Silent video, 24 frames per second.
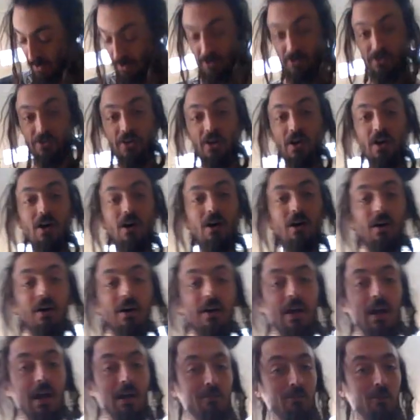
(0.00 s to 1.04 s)
Duh.
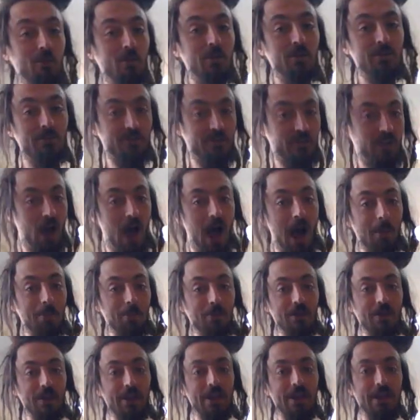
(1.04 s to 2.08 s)
Everyone's
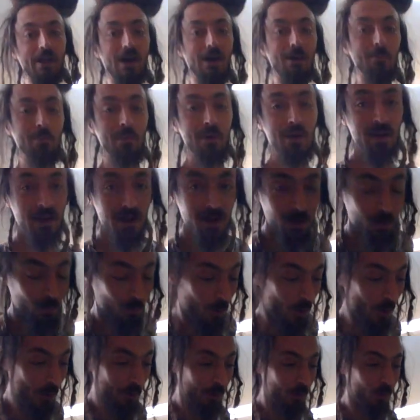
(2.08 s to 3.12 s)
gobbling it up.
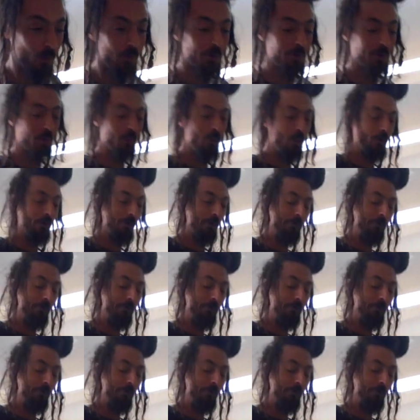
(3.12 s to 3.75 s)
Water, water, water.